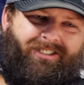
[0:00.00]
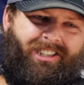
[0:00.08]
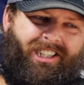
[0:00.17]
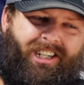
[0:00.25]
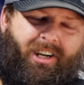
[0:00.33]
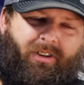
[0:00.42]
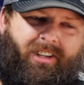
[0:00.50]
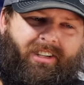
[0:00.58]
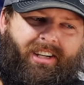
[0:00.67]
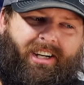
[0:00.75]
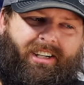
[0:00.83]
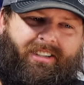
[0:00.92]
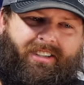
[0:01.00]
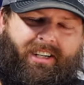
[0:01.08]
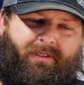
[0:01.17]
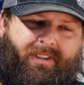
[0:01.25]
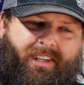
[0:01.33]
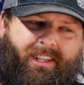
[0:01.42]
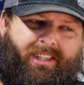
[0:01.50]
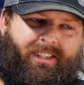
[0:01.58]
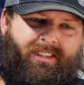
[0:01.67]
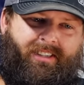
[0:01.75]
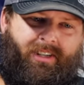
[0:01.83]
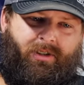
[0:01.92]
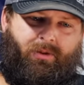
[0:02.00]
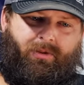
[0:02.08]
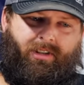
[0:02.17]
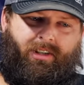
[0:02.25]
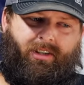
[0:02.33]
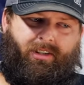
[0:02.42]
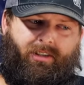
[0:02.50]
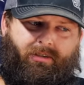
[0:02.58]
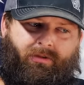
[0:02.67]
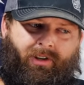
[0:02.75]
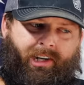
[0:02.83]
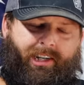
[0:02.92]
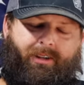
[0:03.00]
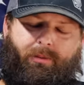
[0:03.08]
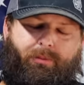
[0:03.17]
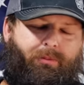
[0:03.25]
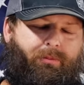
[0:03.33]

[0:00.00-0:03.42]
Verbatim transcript: Well, you know the thing the thing about it is though, uh, well him,